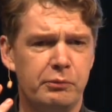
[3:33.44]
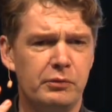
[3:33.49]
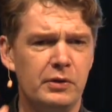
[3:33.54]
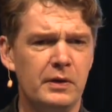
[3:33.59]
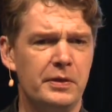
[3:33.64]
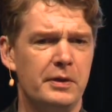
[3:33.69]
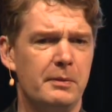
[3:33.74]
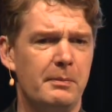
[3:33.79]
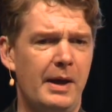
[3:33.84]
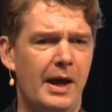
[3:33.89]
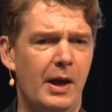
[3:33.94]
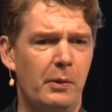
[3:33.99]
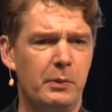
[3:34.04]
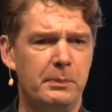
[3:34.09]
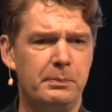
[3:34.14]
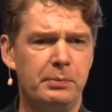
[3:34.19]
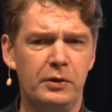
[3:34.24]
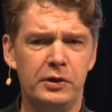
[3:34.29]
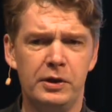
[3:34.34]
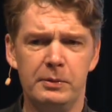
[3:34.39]
print them out,
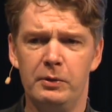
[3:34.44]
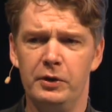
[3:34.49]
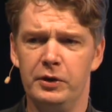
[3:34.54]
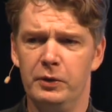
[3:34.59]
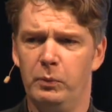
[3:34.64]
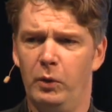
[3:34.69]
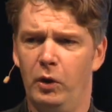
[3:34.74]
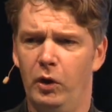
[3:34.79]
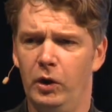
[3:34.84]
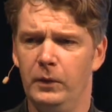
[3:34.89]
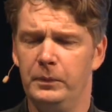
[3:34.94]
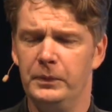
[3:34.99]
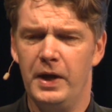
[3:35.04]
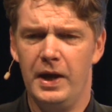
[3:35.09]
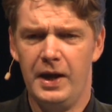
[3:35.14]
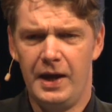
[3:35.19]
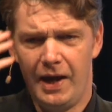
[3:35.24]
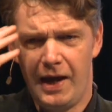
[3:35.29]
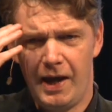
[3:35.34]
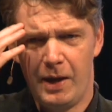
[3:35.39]
we put them on the wall,
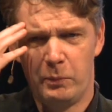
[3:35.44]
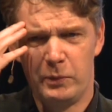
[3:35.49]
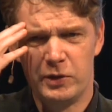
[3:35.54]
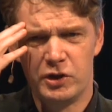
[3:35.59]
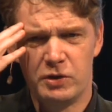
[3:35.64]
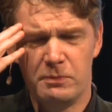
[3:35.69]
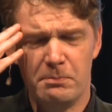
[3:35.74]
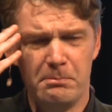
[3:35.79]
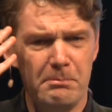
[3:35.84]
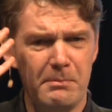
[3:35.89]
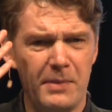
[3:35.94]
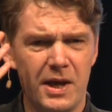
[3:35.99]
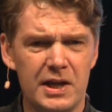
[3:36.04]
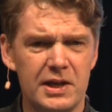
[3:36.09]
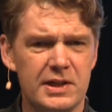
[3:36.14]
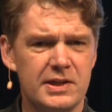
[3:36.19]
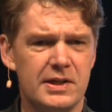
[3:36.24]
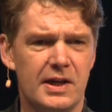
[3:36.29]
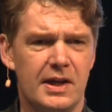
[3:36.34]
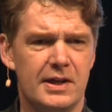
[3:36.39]
and we
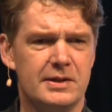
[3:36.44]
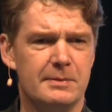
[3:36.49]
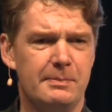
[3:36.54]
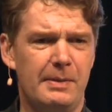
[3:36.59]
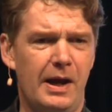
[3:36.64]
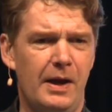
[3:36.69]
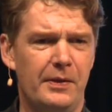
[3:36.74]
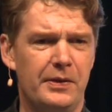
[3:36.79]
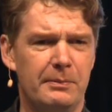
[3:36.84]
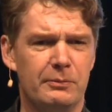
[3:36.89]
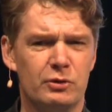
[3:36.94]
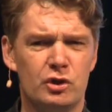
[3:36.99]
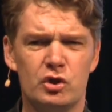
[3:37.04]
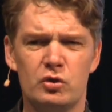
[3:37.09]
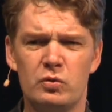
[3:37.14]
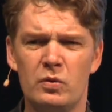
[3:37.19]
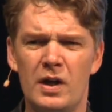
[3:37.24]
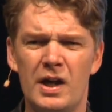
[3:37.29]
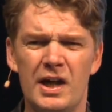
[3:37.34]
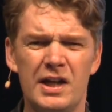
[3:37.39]
meditate about them and
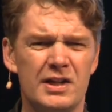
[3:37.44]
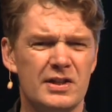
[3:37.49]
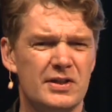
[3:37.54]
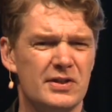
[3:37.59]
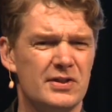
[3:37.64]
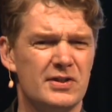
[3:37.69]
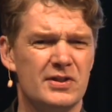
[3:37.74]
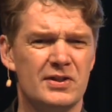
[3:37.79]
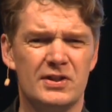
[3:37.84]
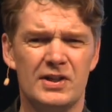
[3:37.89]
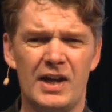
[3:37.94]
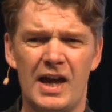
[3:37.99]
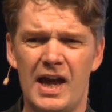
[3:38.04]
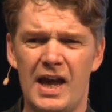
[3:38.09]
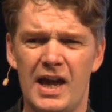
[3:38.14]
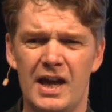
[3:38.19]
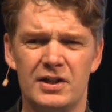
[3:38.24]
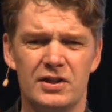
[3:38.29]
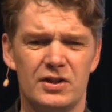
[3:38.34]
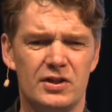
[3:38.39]
try and
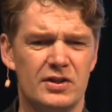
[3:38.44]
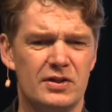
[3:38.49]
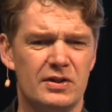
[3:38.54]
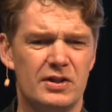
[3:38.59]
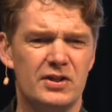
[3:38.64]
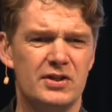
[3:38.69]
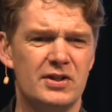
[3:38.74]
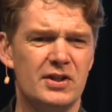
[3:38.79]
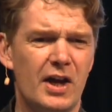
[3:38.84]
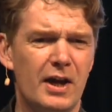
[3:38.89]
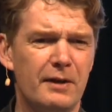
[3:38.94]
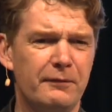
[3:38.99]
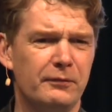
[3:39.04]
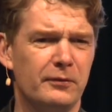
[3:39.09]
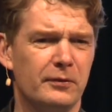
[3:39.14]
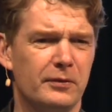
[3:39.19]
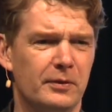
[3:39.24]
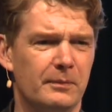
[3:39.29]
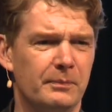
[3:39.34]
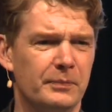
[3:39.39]
understand and
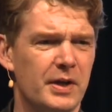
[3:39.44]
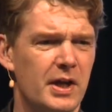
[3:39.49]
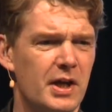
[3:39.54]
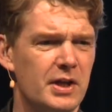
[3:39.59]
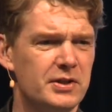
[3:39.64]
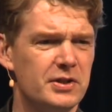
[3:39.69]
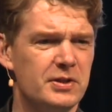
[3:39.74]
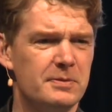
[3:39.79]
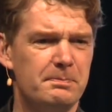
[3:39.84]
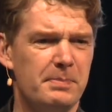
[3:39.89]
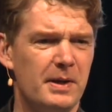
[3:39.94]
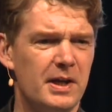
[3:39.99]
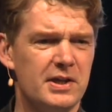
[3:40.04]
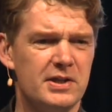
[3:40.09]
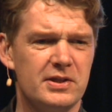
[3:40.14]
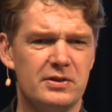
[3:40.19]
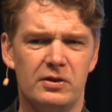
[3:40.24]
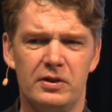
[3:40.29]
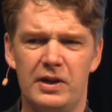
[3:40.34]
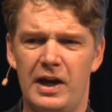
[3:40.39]
decipher them just
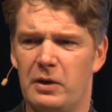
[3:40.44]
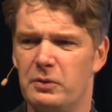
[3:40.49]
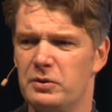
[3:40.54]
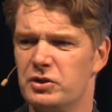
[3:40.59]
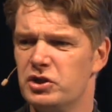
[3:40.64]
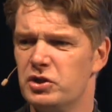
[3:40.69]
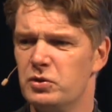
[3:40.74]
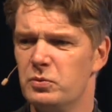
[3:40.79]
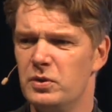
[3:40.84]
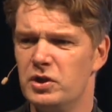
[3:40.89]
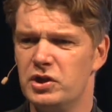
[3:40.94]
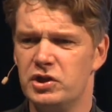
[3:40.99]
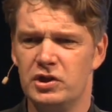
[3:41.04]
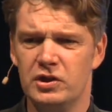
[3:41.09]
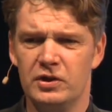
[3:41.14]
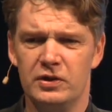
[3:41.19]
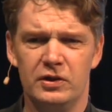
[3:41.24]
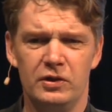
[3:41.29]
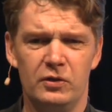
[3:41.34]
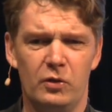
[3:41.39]
based on our
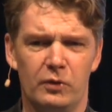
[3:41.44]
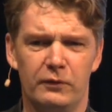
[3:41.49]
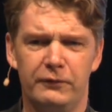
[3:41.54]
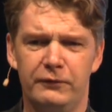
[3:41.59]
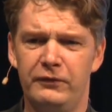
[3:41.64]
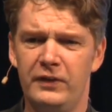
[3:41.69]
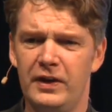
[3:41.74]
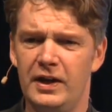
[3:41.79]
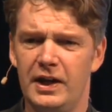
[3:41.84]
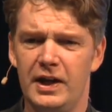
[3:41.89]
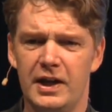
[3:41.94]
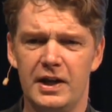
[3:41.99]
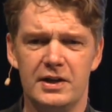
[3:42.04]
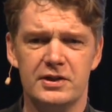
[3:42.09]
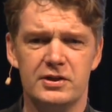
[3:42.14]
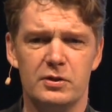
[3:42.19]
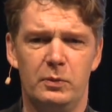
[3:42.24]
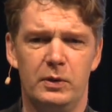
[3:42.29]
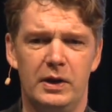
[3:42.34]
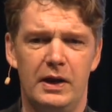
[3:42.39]
intuition or
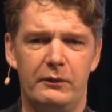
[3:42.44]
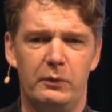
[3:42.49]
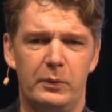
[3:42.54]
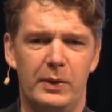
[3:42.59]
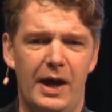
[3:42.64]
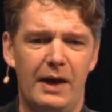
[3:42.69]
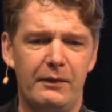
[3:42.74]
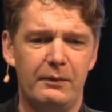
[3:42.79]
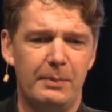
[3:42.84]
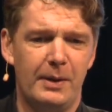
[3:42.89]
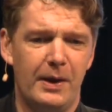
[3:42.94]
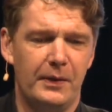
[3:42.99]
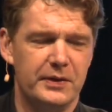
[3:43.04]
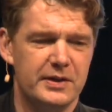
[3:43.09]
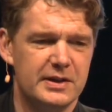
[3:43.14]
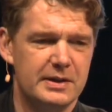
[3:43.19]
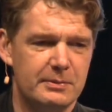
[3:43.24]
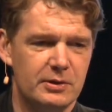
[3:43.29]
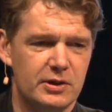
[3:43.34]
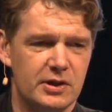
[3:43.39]
feelings or whatever we have about
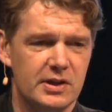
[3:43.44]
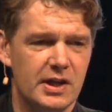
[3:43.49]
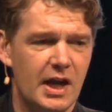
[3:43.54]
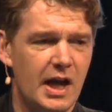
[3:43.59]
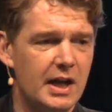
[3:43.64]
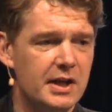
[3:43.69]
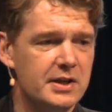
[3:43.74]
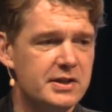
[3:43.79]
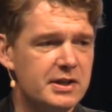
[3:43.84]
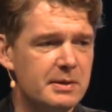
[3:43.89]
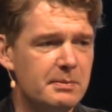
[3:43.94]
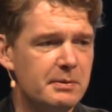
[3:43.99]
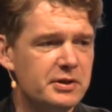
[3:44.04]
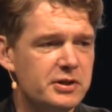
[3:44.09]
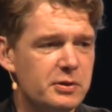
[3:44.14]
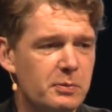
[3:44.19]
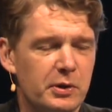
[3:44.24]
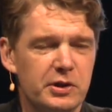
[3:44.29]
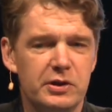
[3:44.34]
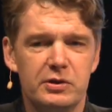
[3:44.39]
these images, similar
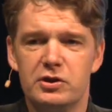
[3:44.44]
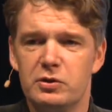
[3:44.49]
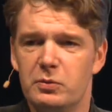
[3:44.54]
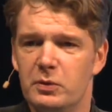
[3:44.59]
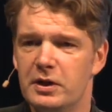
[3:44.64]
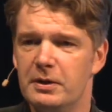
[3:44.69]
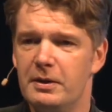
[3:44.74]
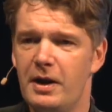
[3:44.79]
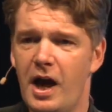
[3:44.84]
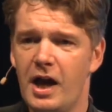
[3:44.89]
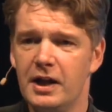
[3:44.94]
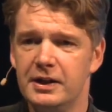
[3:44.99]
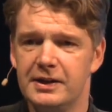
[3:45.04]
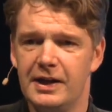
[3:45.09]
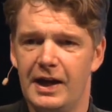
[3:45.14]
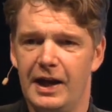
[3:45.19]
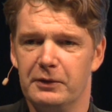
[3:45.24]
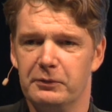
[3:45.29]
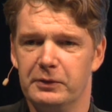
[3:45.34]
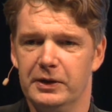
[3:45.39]
to what you do in an art
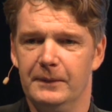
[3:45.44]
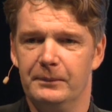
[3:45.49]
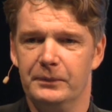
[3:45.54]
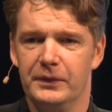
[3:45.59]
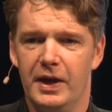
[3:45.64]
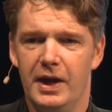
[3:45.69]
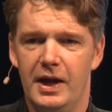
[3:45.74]
gallery.